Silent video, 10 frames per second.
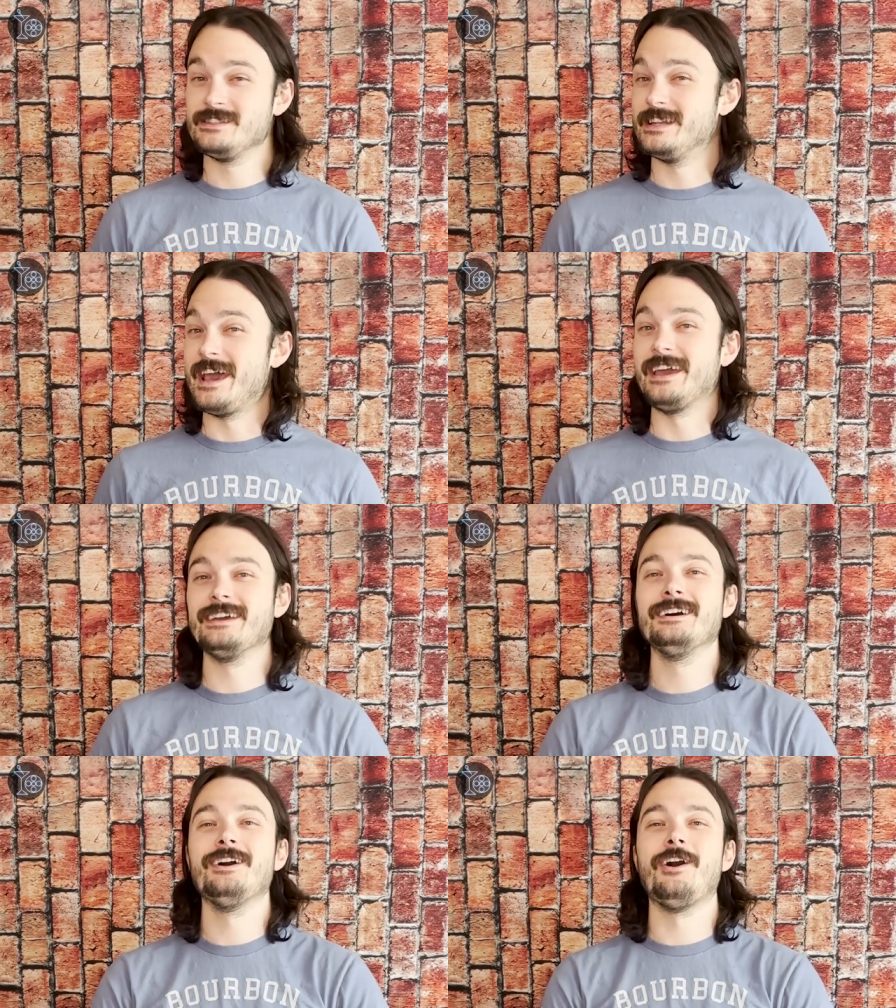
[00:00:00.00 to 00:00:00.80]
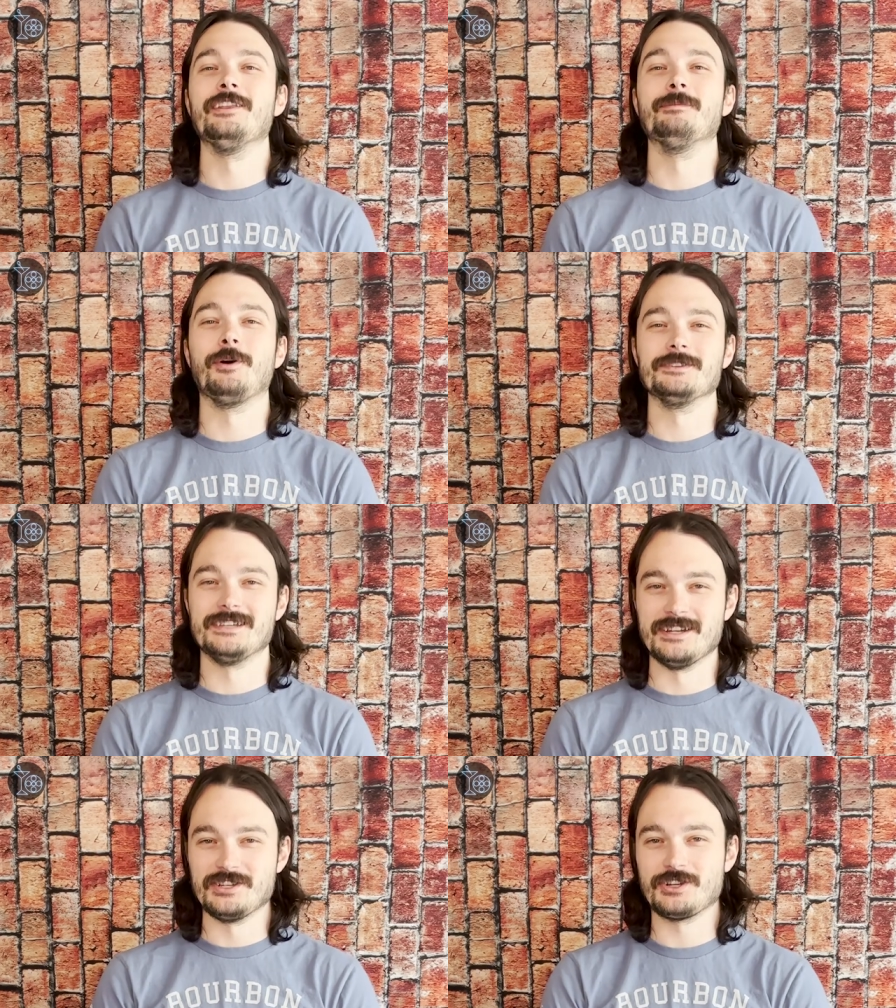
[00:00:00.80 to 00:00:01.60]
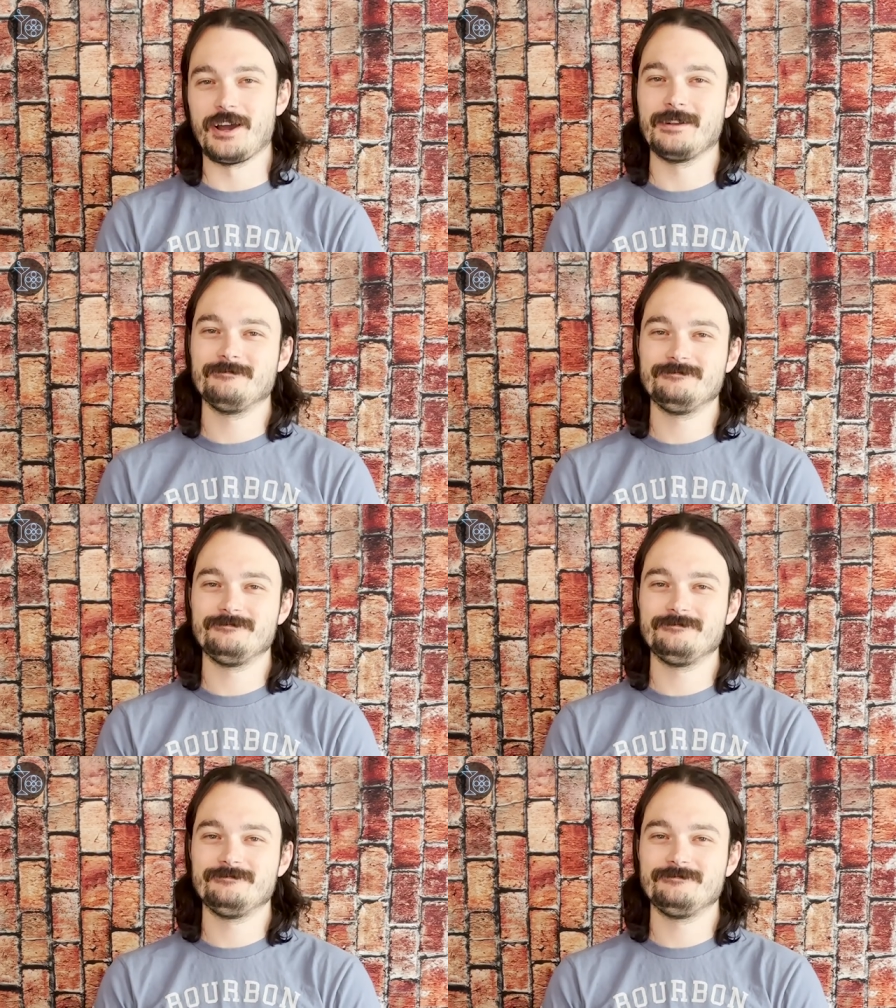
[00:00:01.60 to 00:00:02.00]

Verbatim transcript: Today, on the Martini Shot.